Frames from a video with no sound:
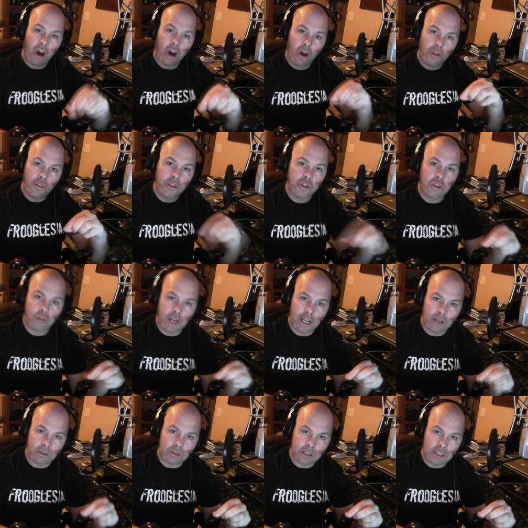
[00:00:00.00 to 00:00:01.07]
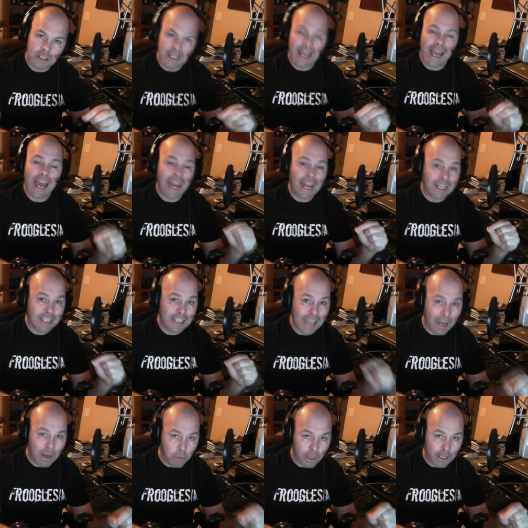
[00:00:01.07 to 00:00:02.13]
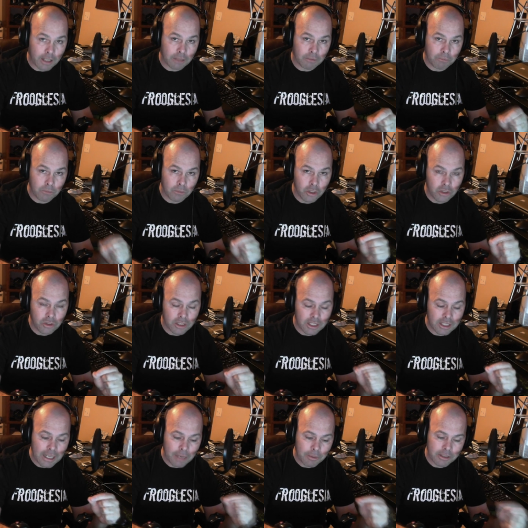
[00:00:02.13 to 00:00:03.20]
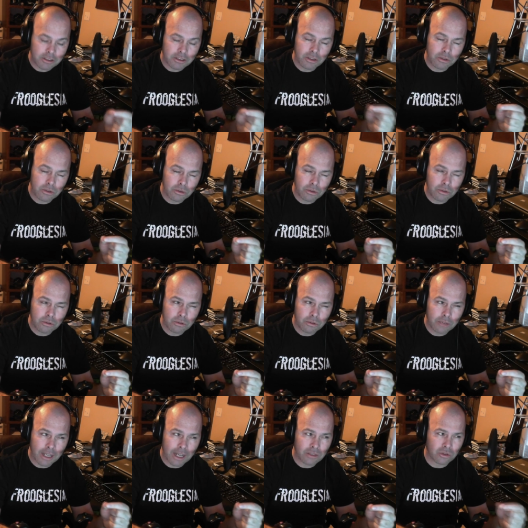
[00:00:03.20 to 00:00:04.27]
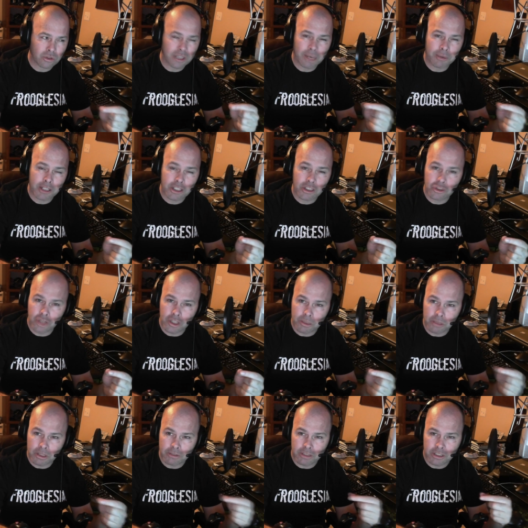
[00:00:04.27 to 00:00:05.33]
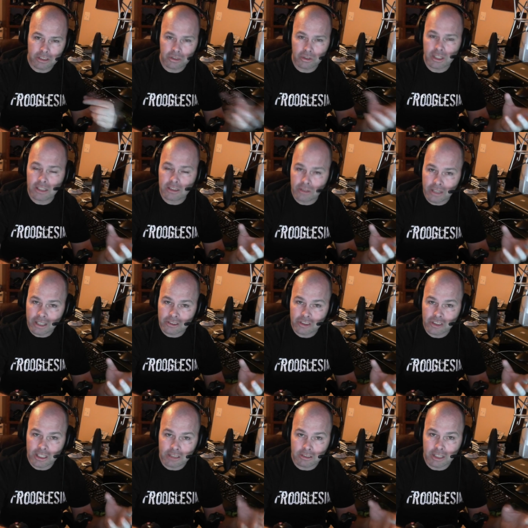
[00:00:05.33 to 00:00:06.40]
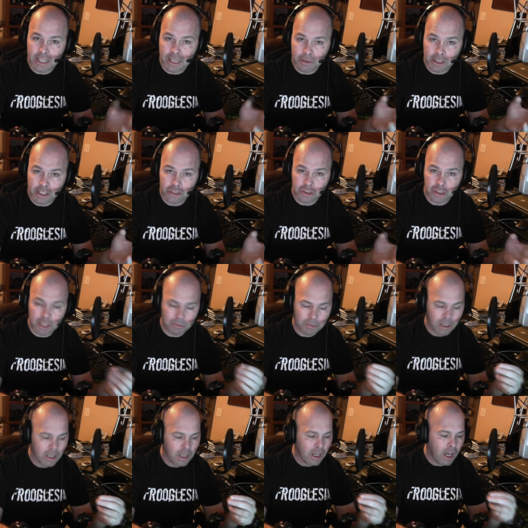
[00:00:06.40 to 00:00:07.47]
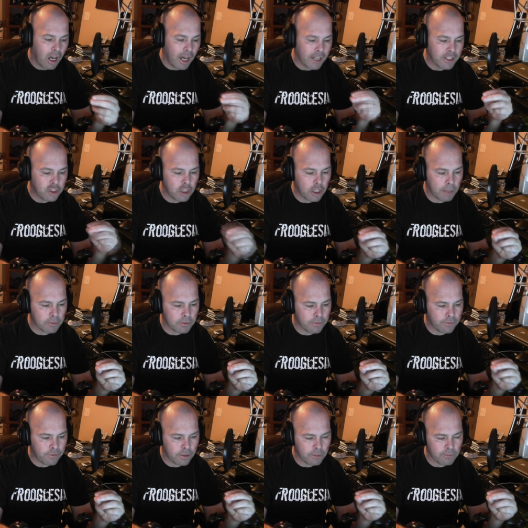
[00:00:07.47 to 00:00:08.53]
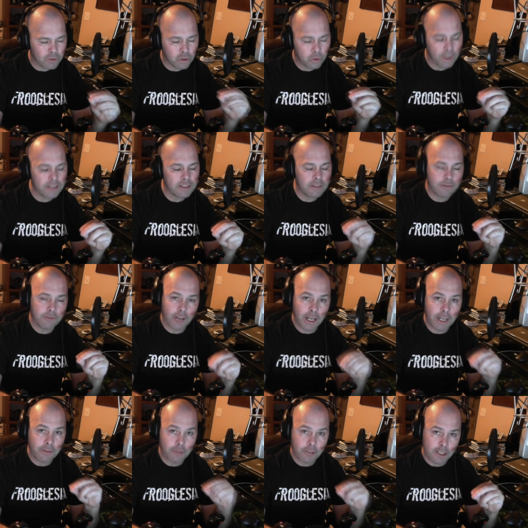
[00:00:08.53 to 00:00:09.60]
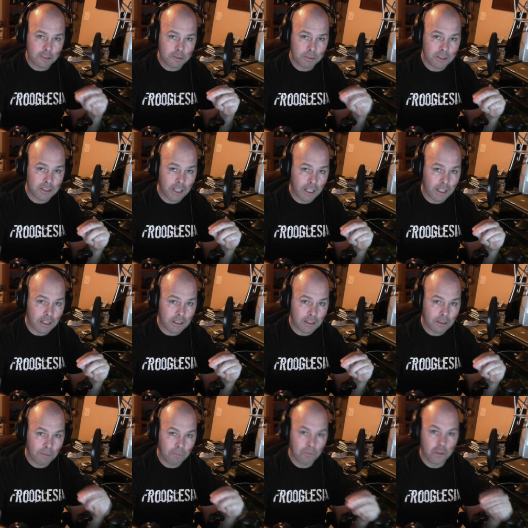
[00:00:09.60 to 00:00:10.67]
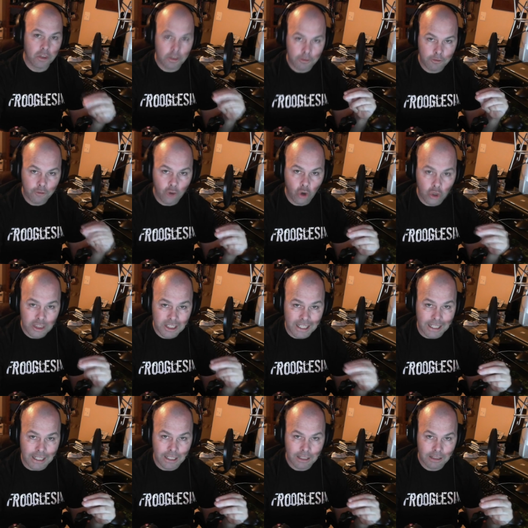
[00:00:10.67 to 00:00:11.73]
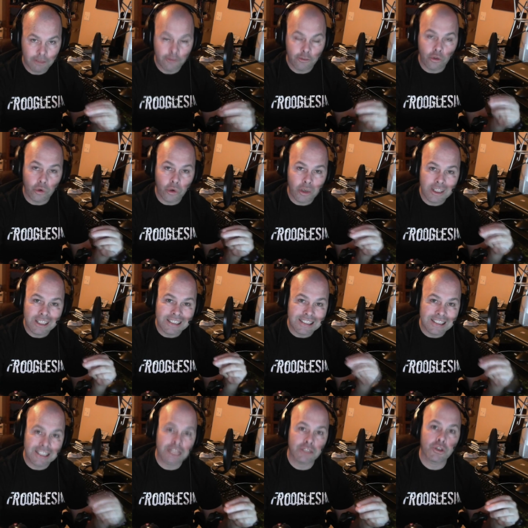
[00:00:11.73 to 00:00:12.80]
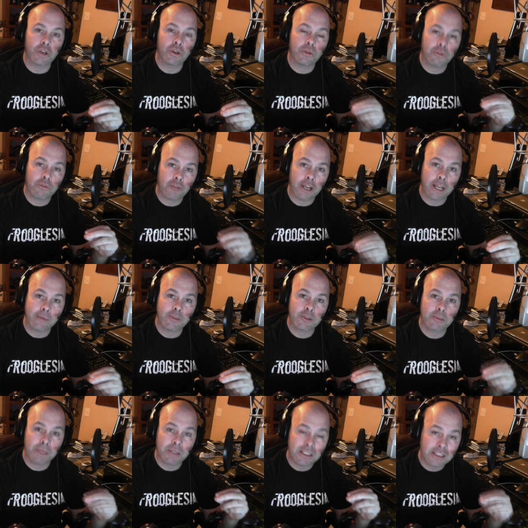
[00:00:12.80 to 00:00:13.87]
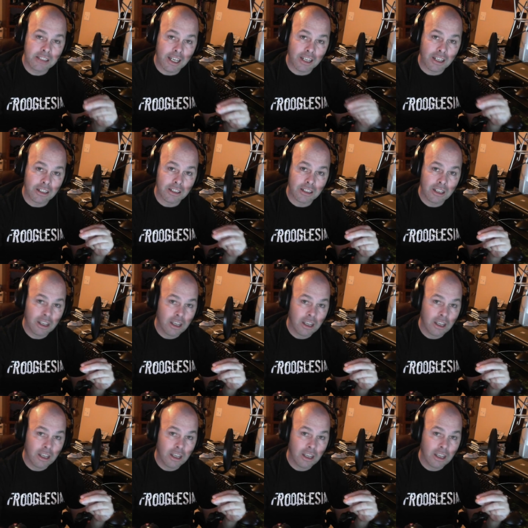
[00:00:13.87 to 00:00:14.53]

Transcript: On the ground, at Gatwick, using Gatwick 2000 or Gatwick Extreme, whatever it is, UK 2000 Scenery Gatwick Extreme, I jumped from 25 frames per second to 40, 40 frames per second,